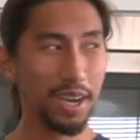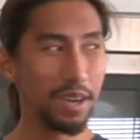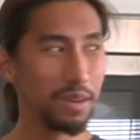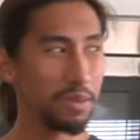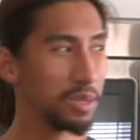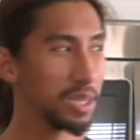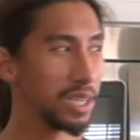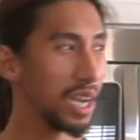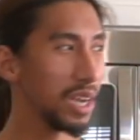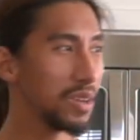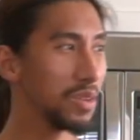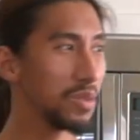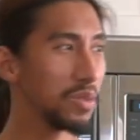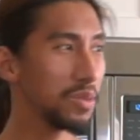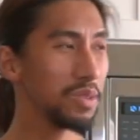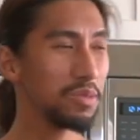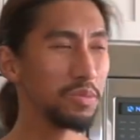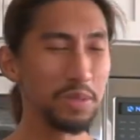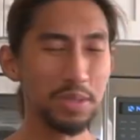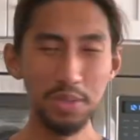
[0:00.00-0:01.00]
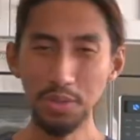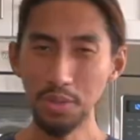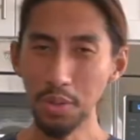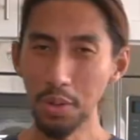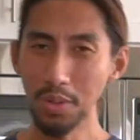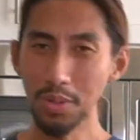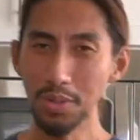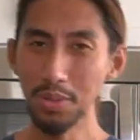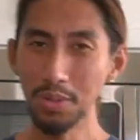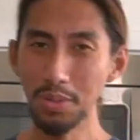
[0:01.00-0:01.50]
Which I don't know. It was
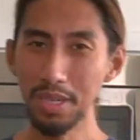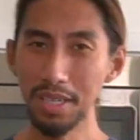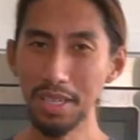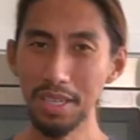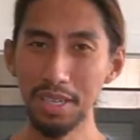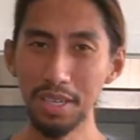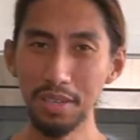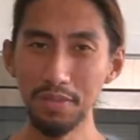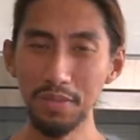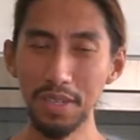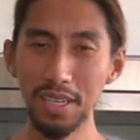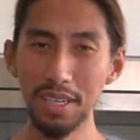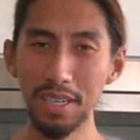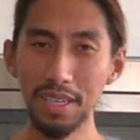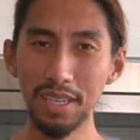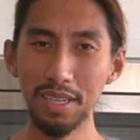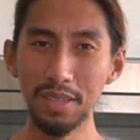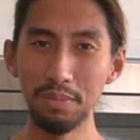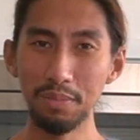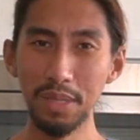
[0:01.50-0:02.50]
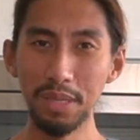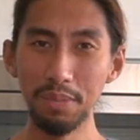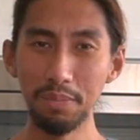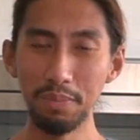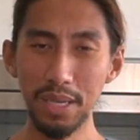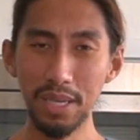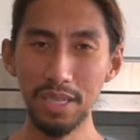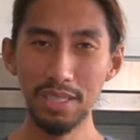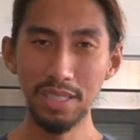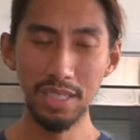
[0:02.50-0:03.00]
Taurus reading. I feel like being
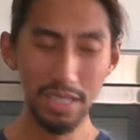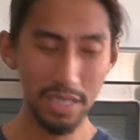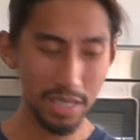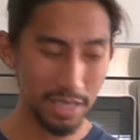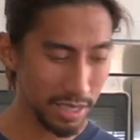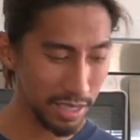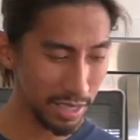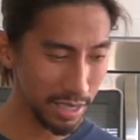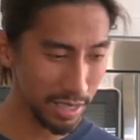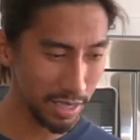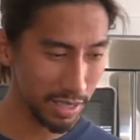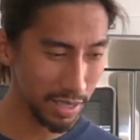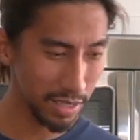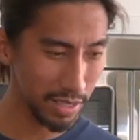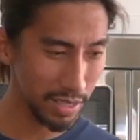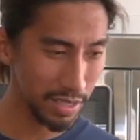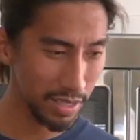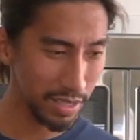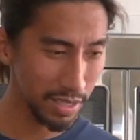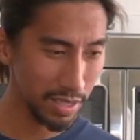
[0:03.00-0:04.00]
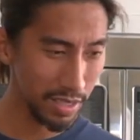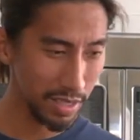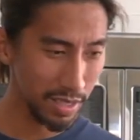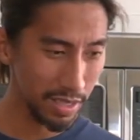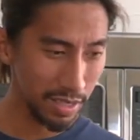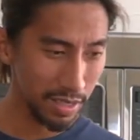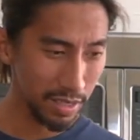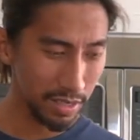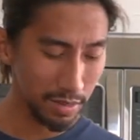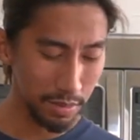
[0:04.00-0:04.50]
patient.
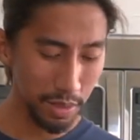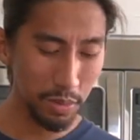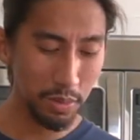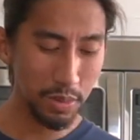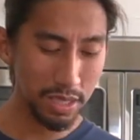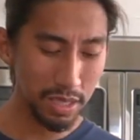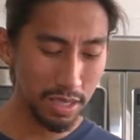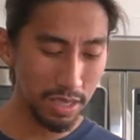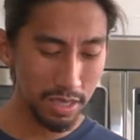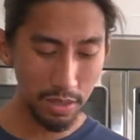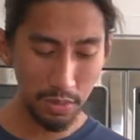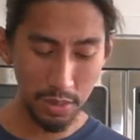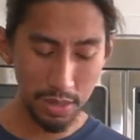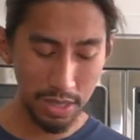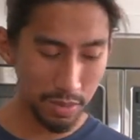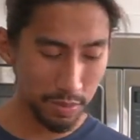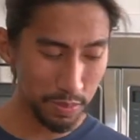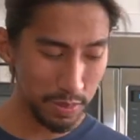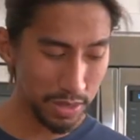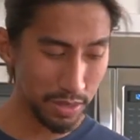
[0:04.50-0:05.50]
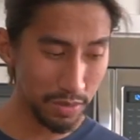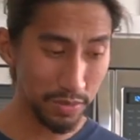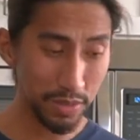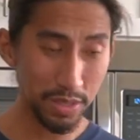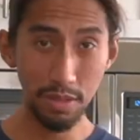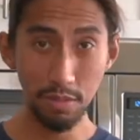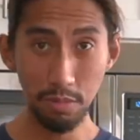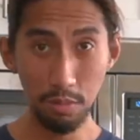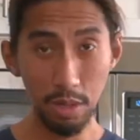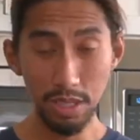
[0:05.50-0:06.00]
There was a there was a
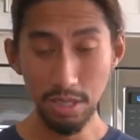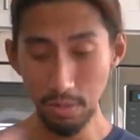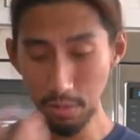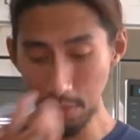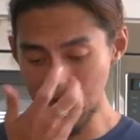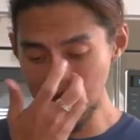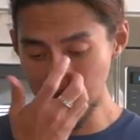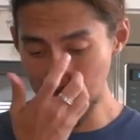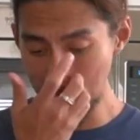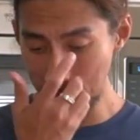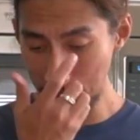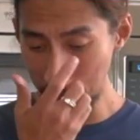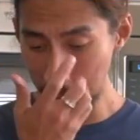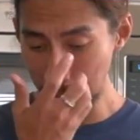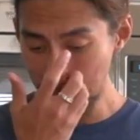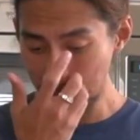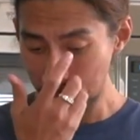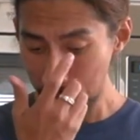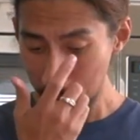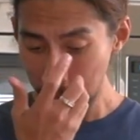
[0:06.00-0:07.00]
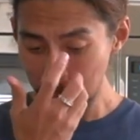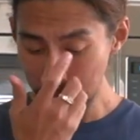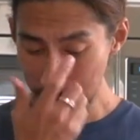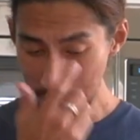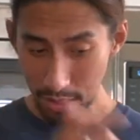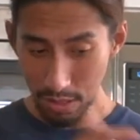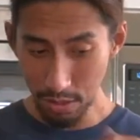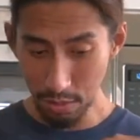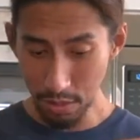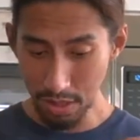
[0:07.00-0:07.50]
specific watch which reading because
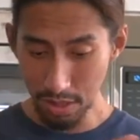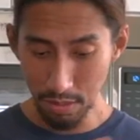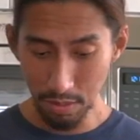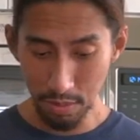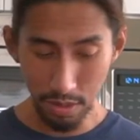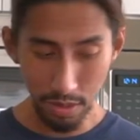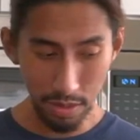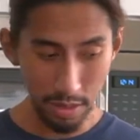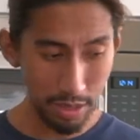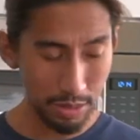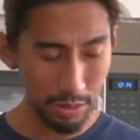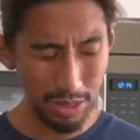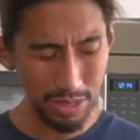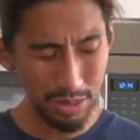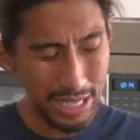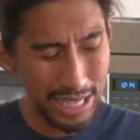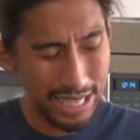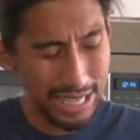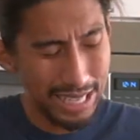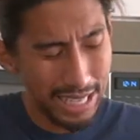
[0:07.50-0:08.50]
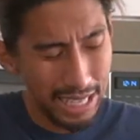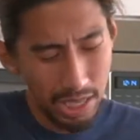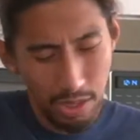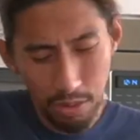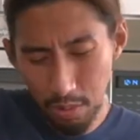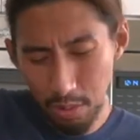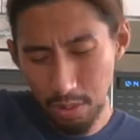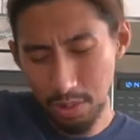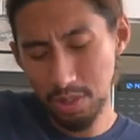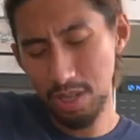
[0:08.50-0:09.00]
it was it was Leo
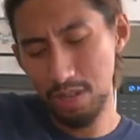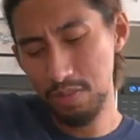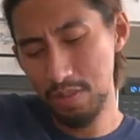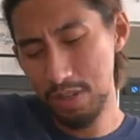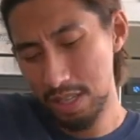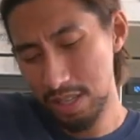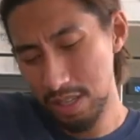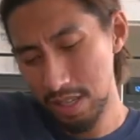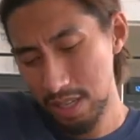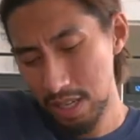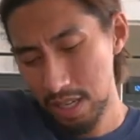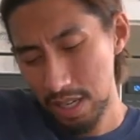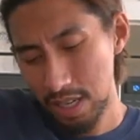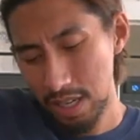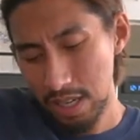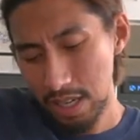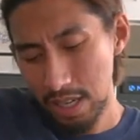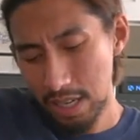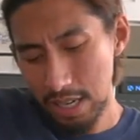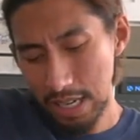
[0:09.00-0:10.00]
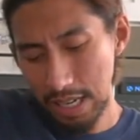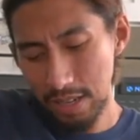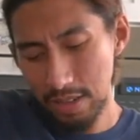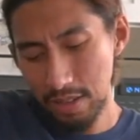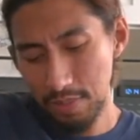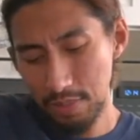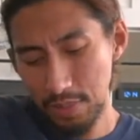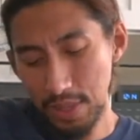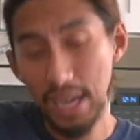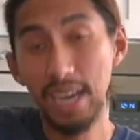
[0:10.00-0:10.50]
also. I feel like
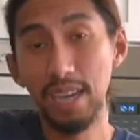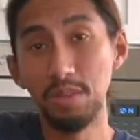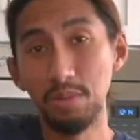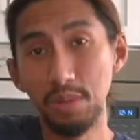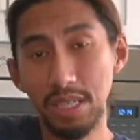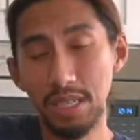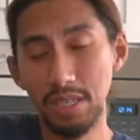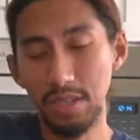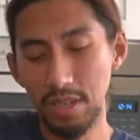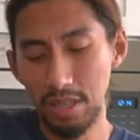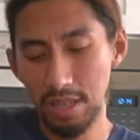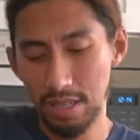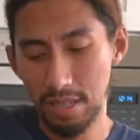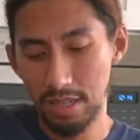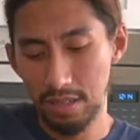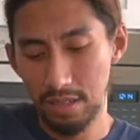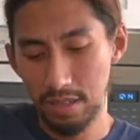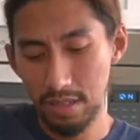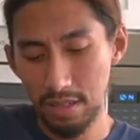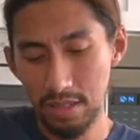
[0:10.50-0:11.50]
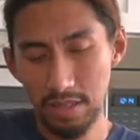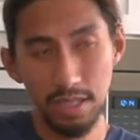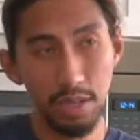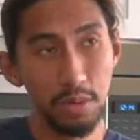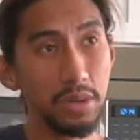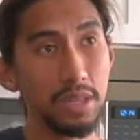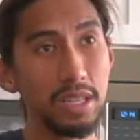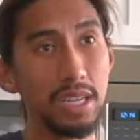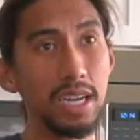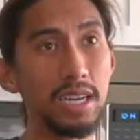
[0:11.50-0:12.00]
yeah, it was Leo. I think because they
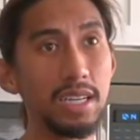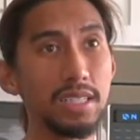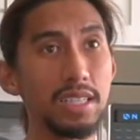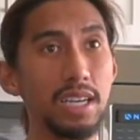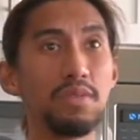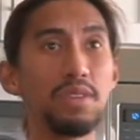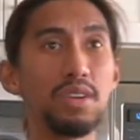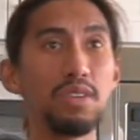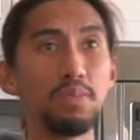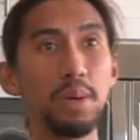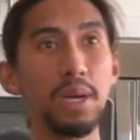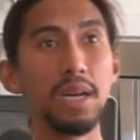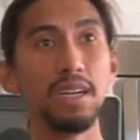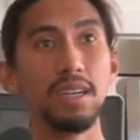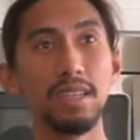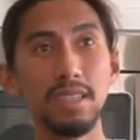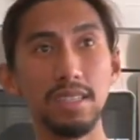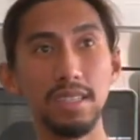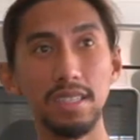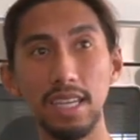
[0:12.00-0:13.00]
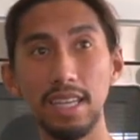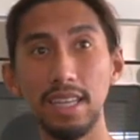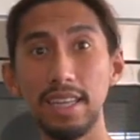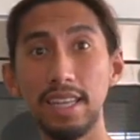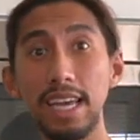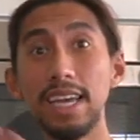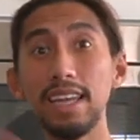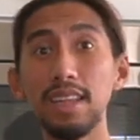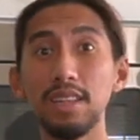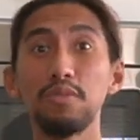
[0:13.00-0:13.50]
were they got the Seven of Pentacles and
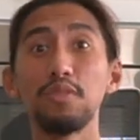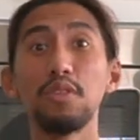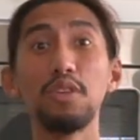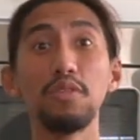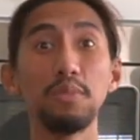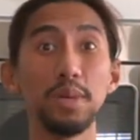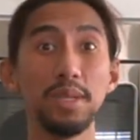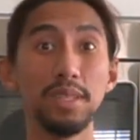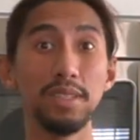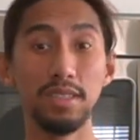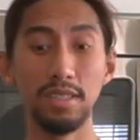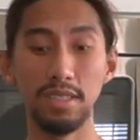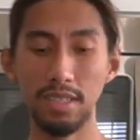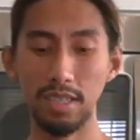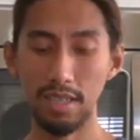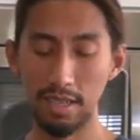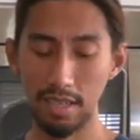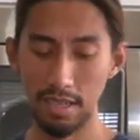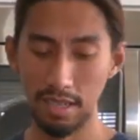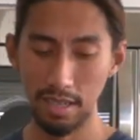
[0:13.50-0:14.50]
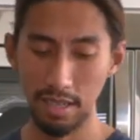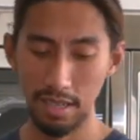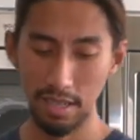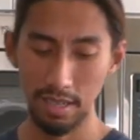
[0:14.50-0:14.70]
then the fourth one's underneath it.